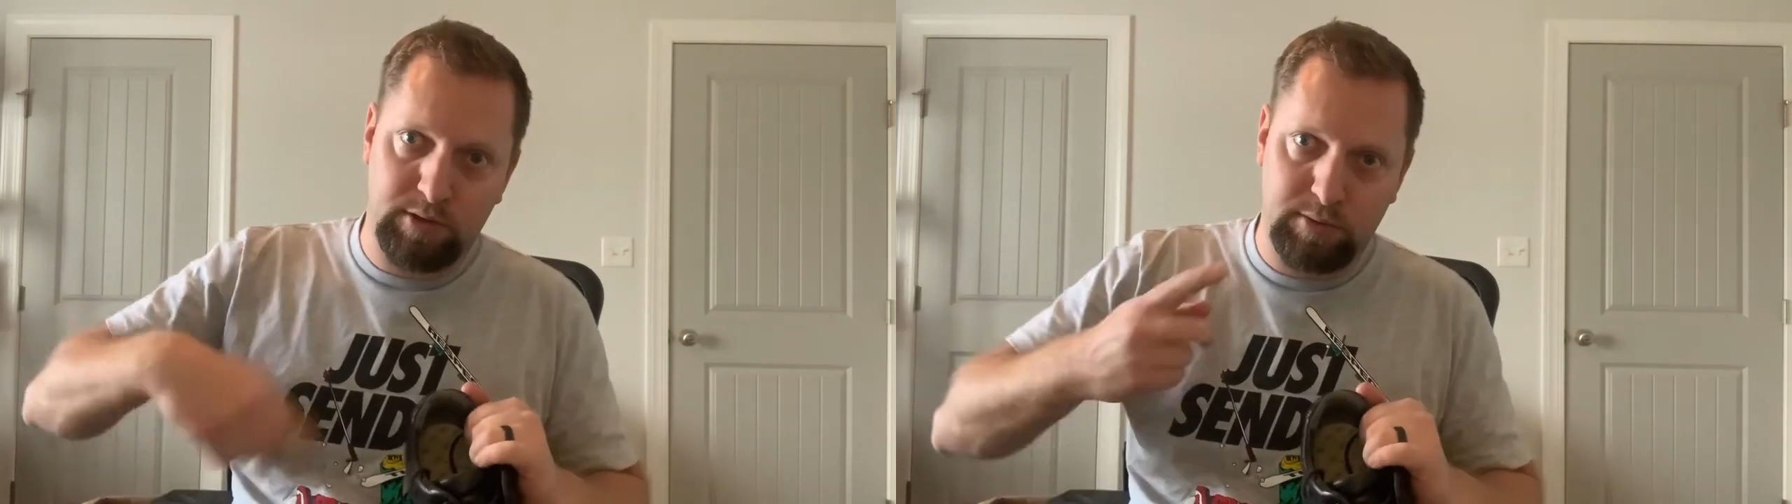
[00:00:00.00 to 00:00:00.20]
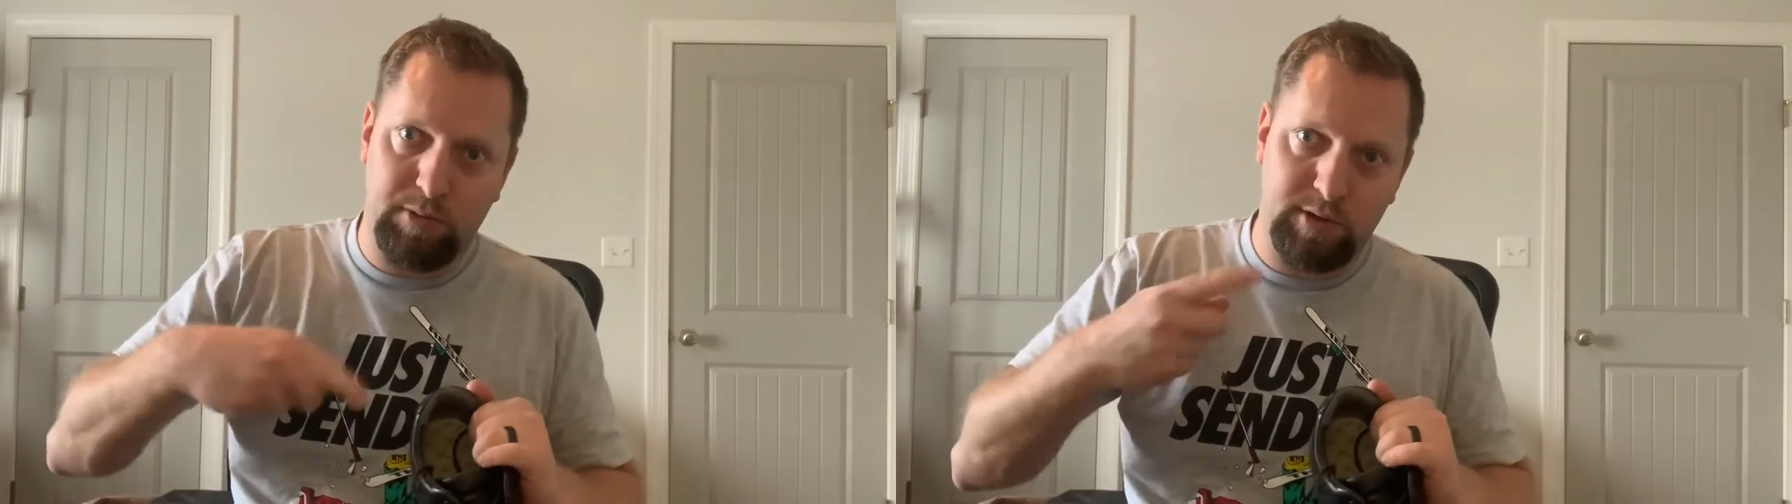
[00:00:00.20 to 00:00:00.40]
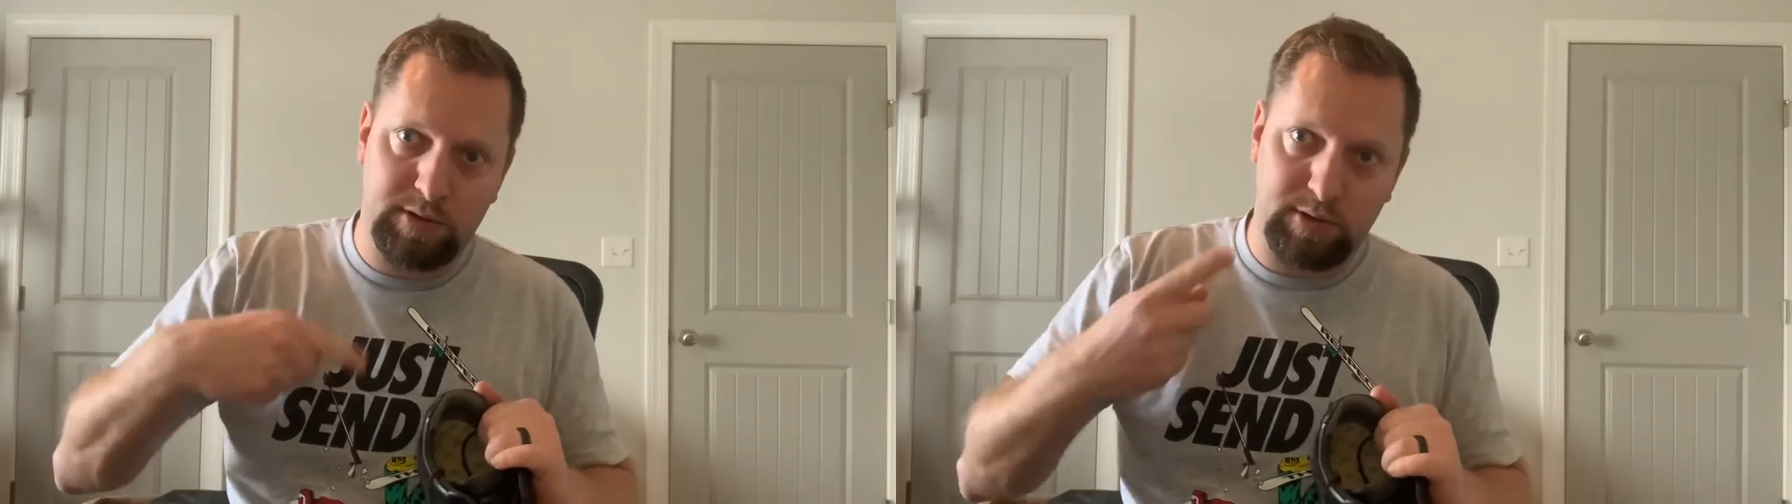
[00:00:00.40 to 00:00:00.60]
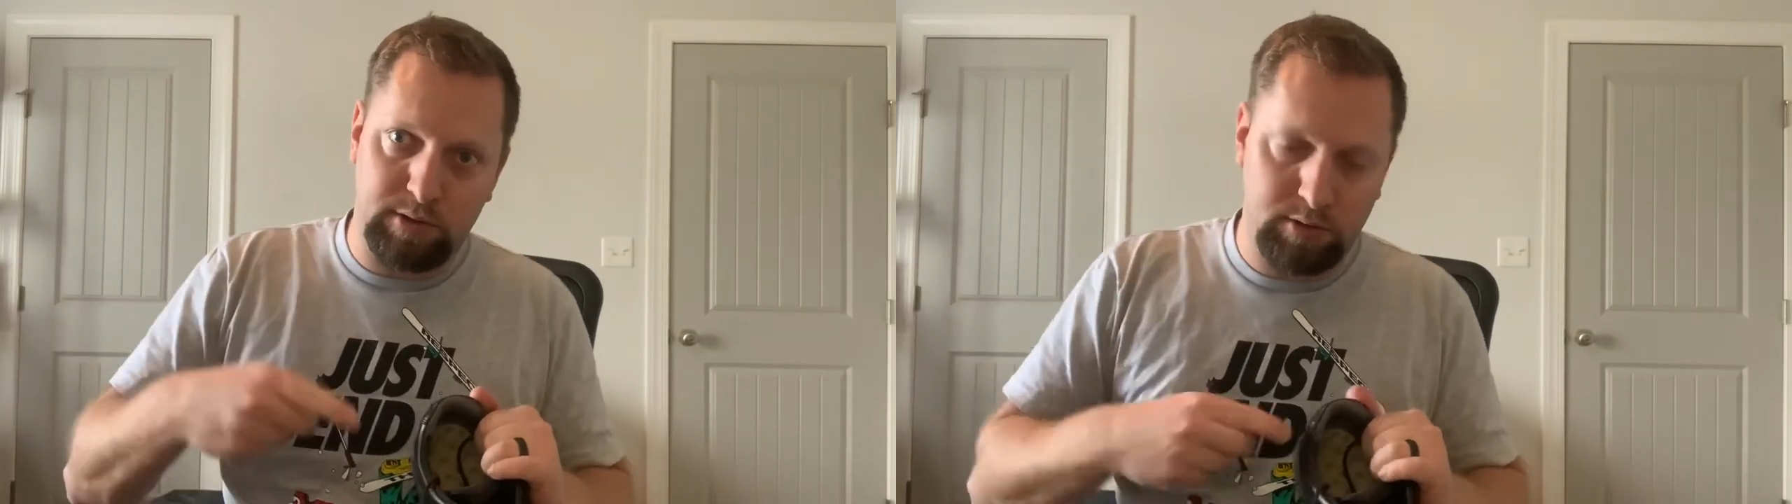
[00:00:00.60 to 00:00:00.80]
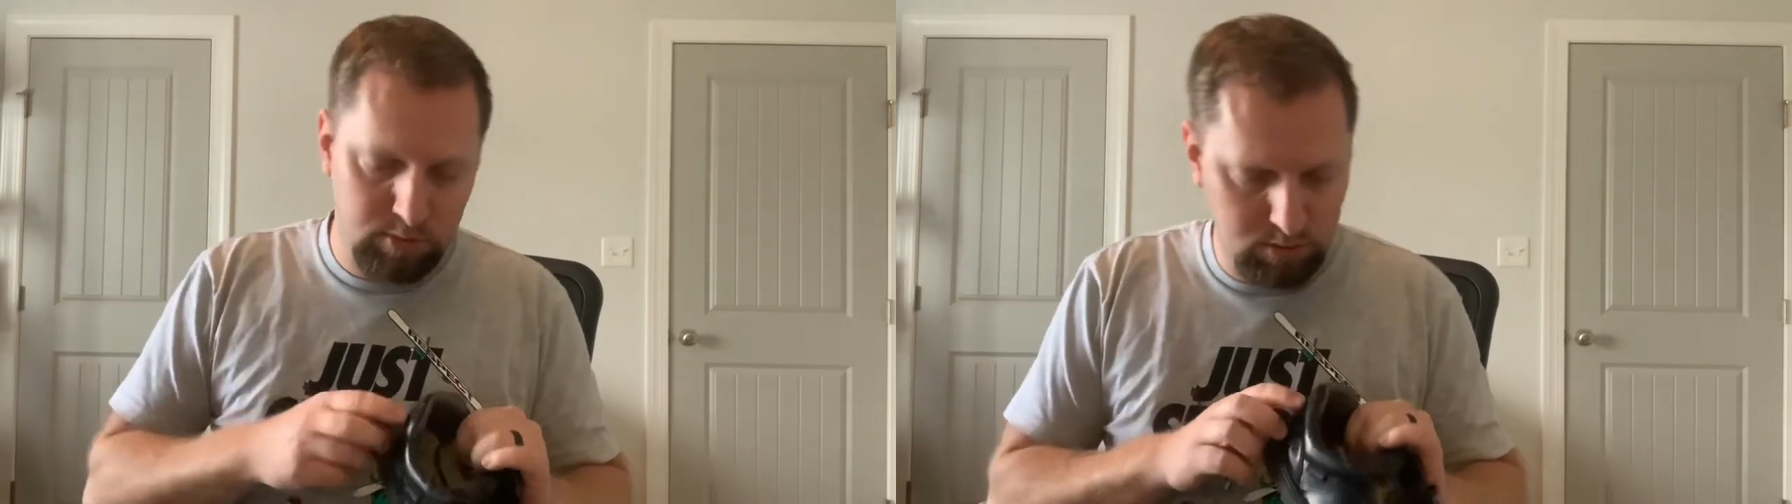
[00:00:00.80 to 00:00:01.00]
spins the,
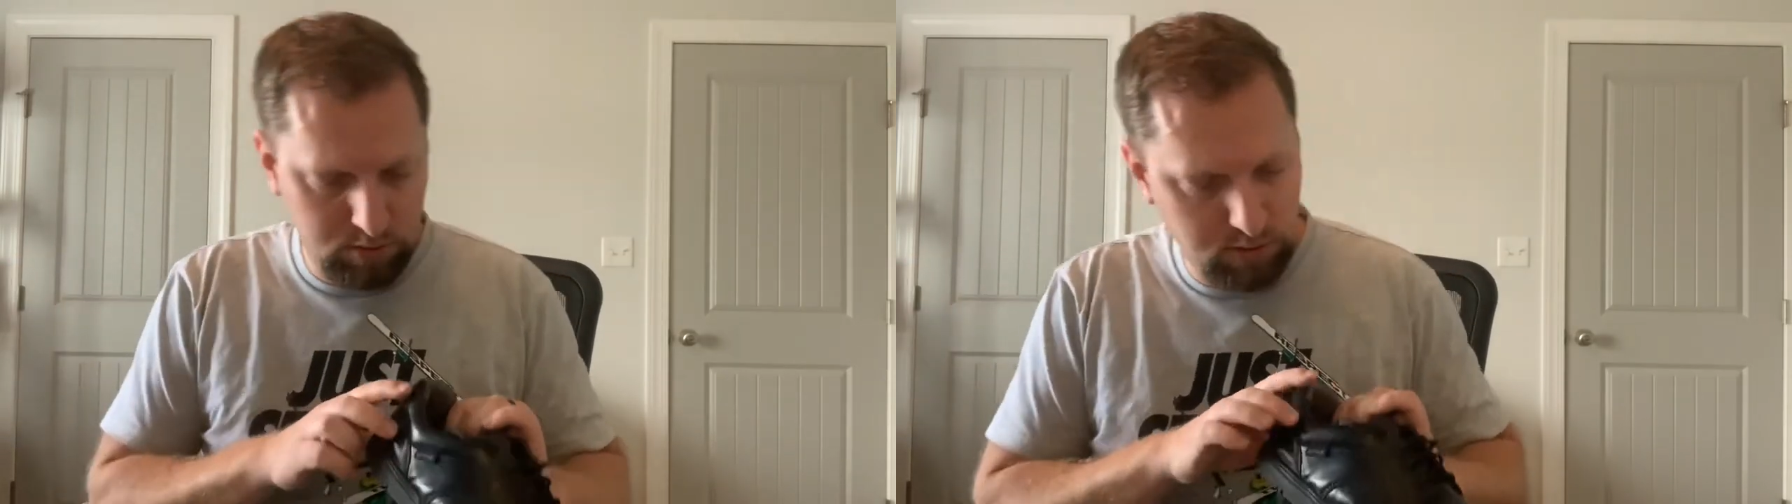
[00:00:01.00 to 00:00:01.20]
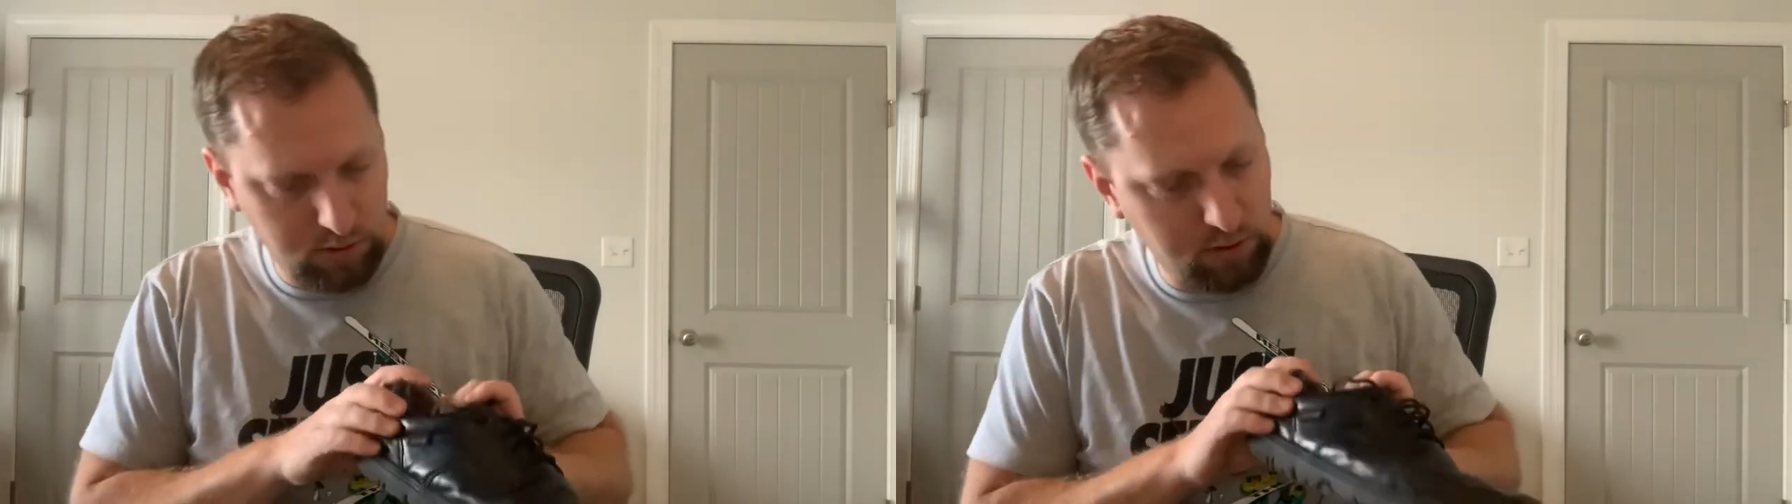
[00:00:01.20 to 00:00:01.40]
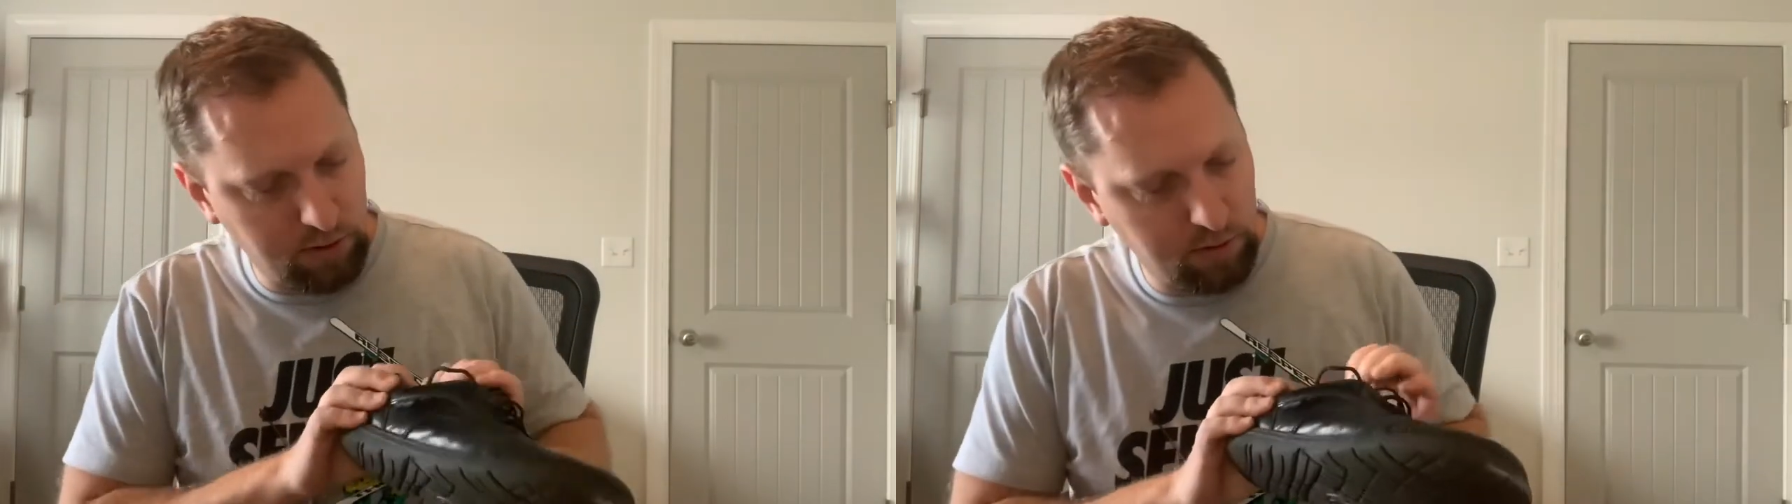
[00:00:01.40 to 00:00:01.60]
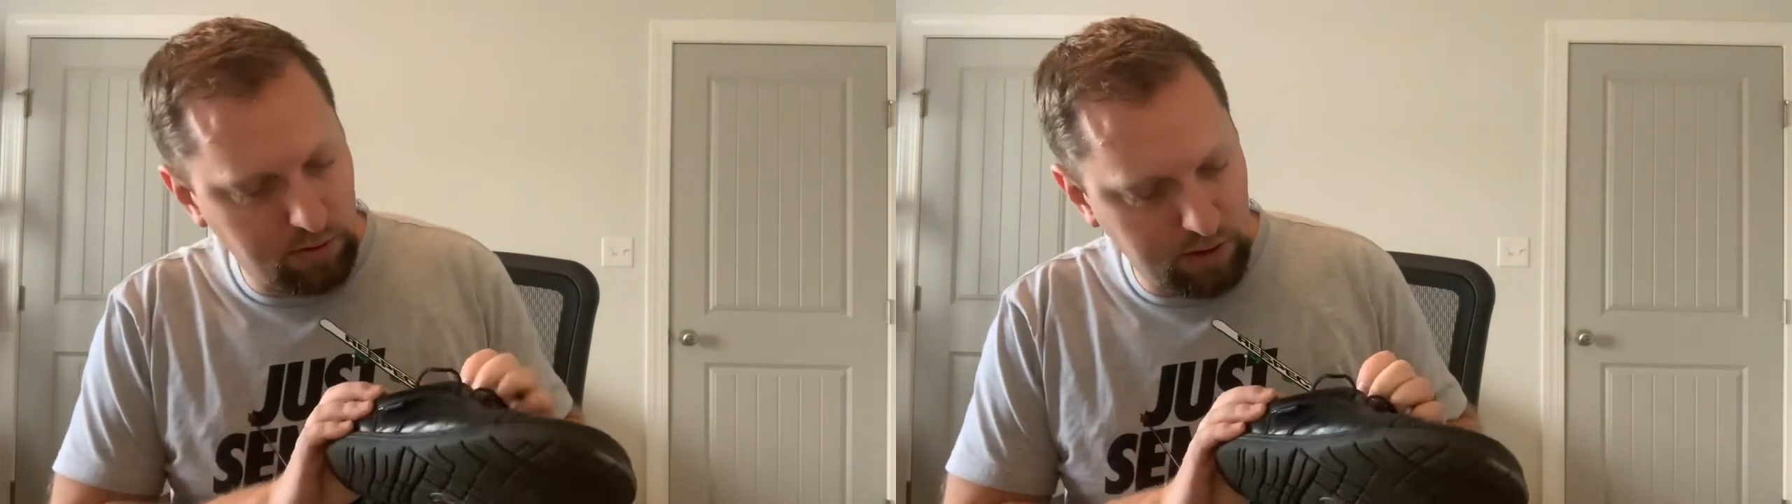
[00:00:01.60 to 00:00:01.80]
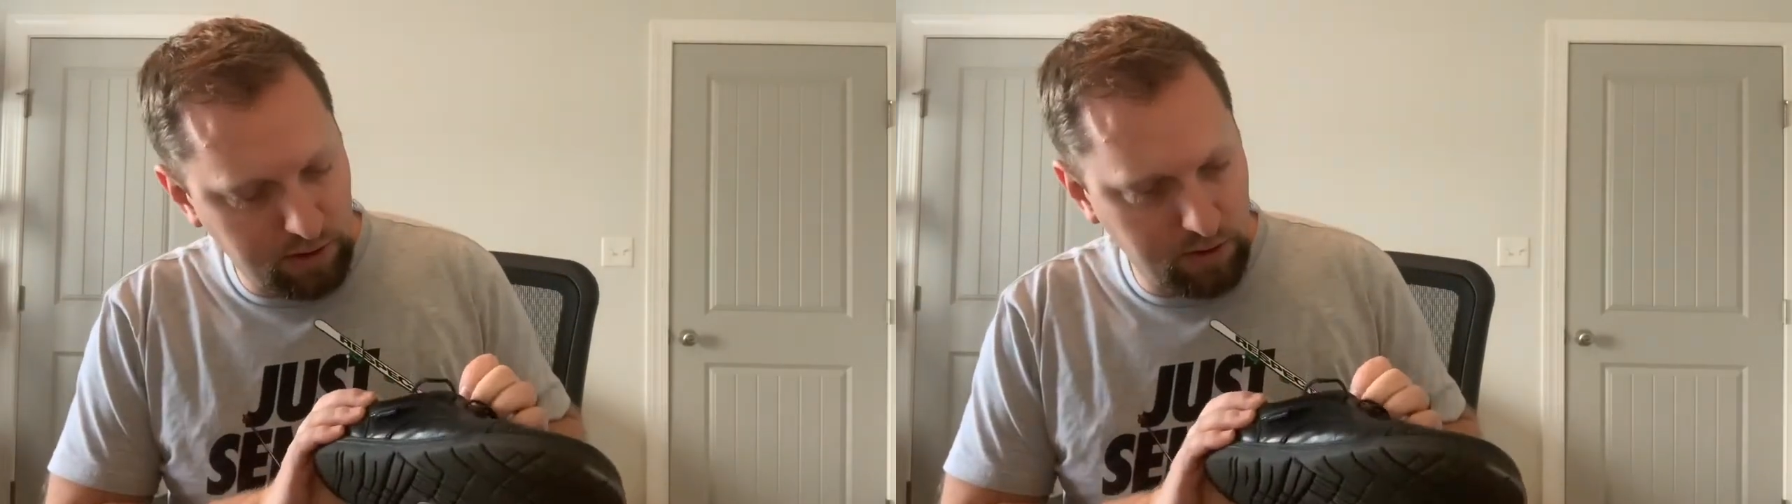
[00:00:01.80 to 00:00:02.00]
the cleaner thing.